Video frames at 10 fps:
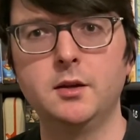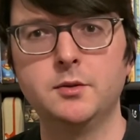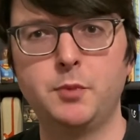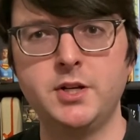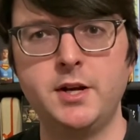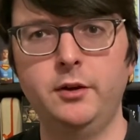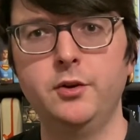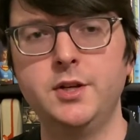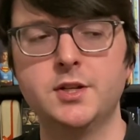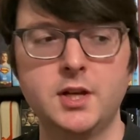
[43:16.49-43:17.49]
particular
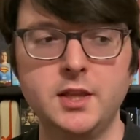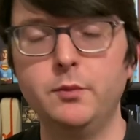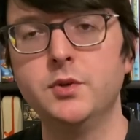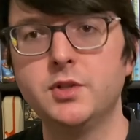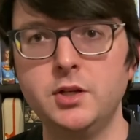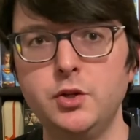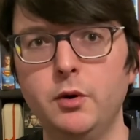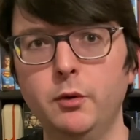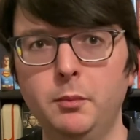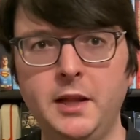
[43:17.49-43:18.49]
disc, and they will send you a
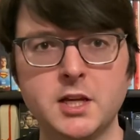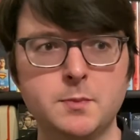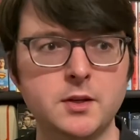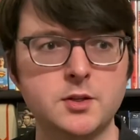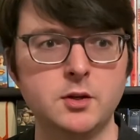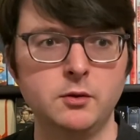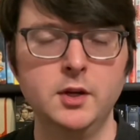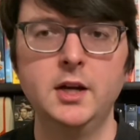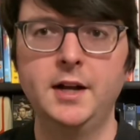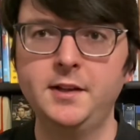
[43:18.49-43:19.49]
replacement. So
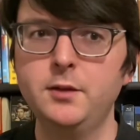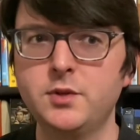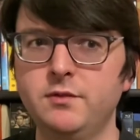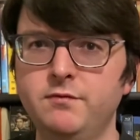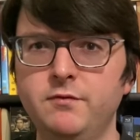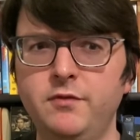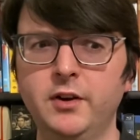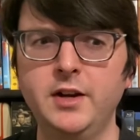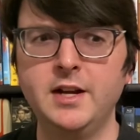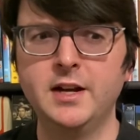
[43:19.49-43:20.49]
I thought that was a
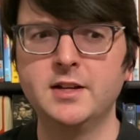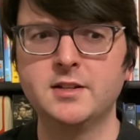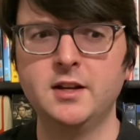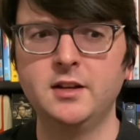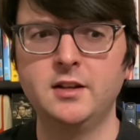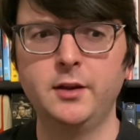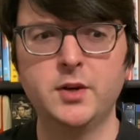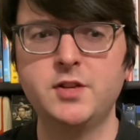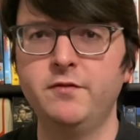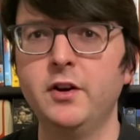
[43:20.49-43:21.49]
very nice, and they were
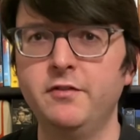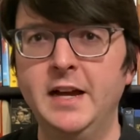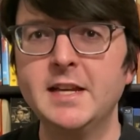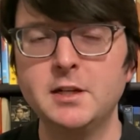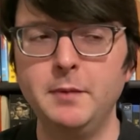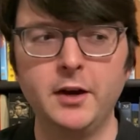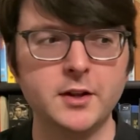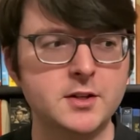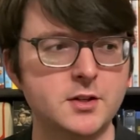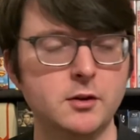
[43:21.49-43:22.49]
actually very fast about
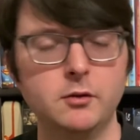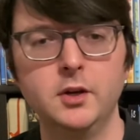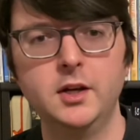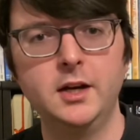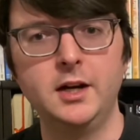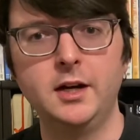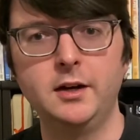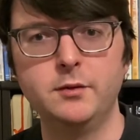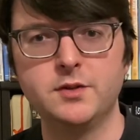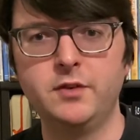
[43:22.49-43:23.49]
it, so
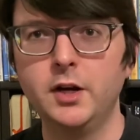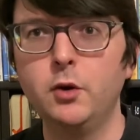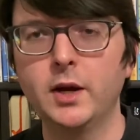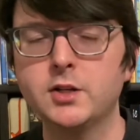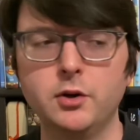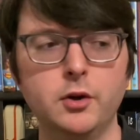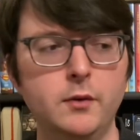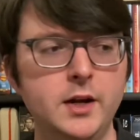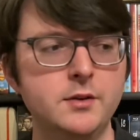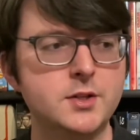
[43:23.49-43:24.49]
it was a very quick
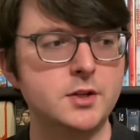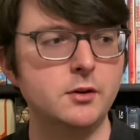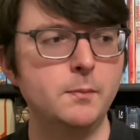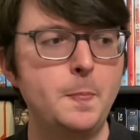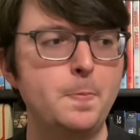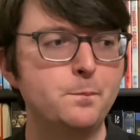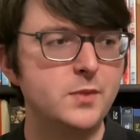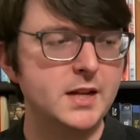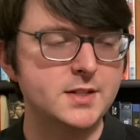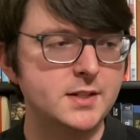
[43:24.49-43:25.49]
turnaround. So
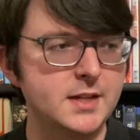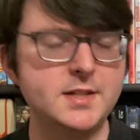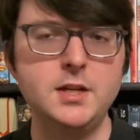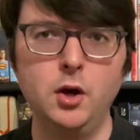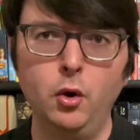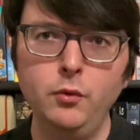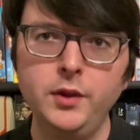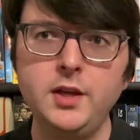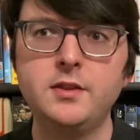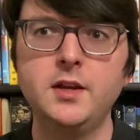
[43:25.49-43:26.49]
that's the
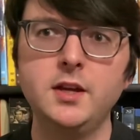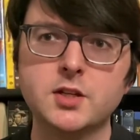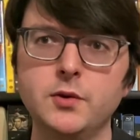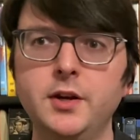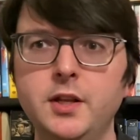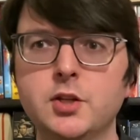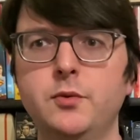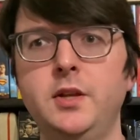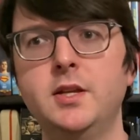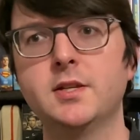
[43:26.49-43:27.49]
only thing surrounding this
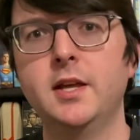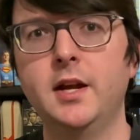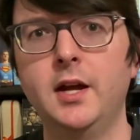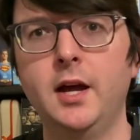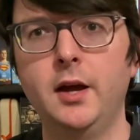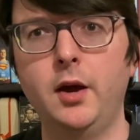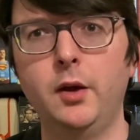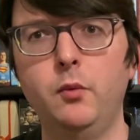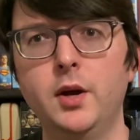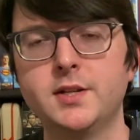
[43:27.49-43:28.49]
release that I
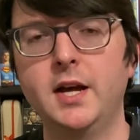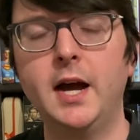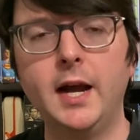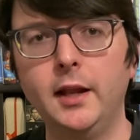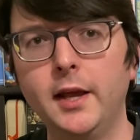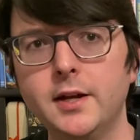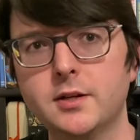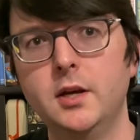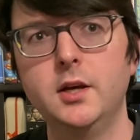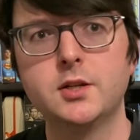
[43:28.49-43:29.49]
want to highlight.
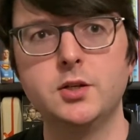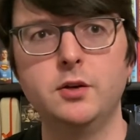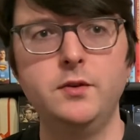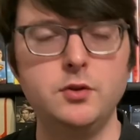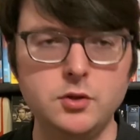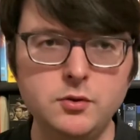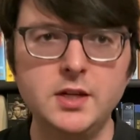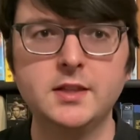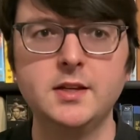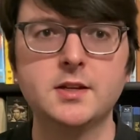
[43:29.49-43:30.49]
So if you do
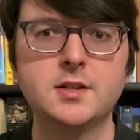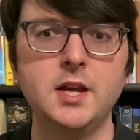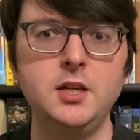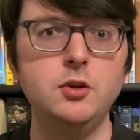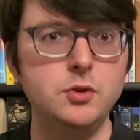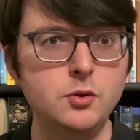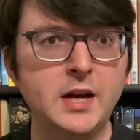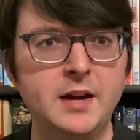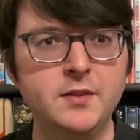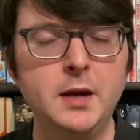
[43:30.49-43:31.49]
get this and you do
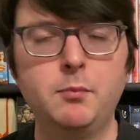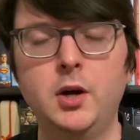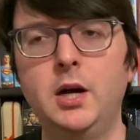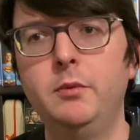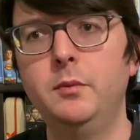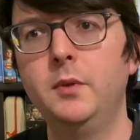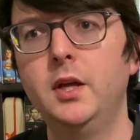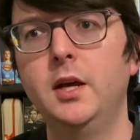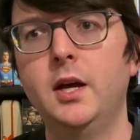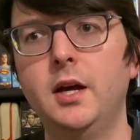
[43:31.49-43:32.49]
have that problem,
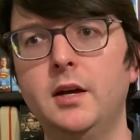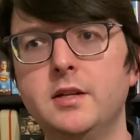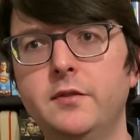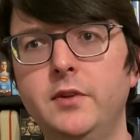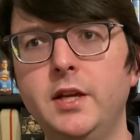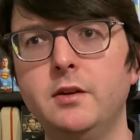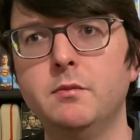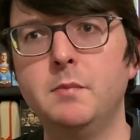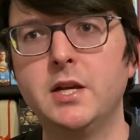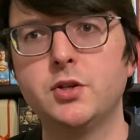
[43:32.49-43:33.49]
definitely
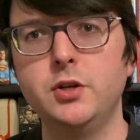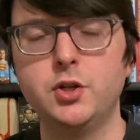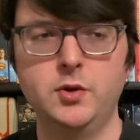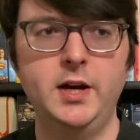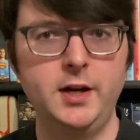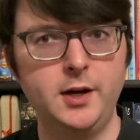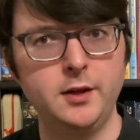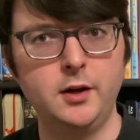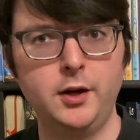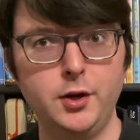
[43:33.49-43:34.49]
make sure you try it
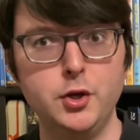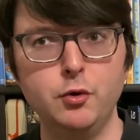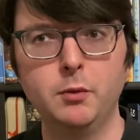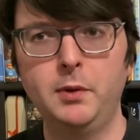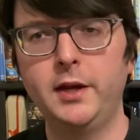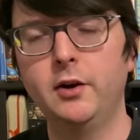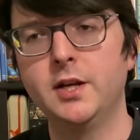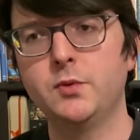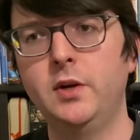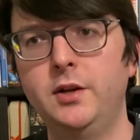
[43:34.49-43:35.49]
on a newer player
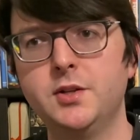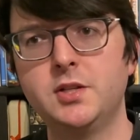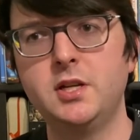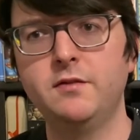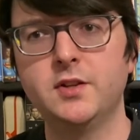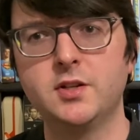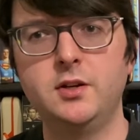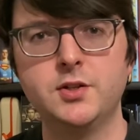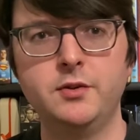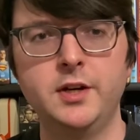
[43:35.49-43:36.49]
as well to see if it's
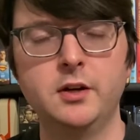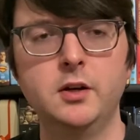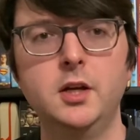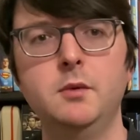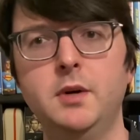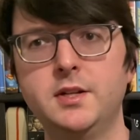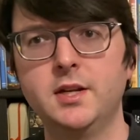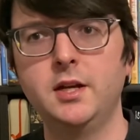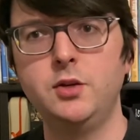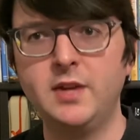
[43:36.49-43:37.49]
also there. But
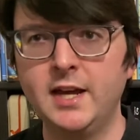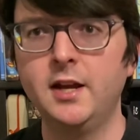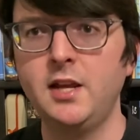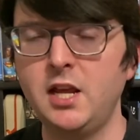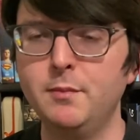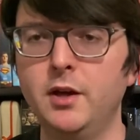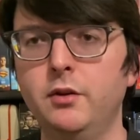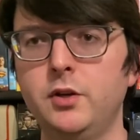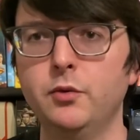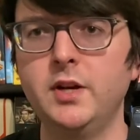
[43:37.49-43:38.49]
you can email
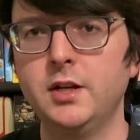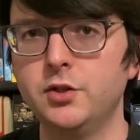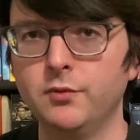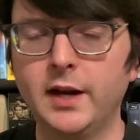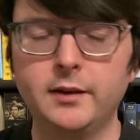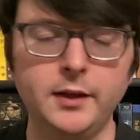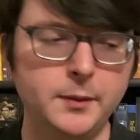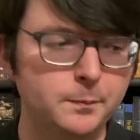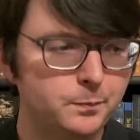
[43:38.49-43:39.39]
Eureka directly.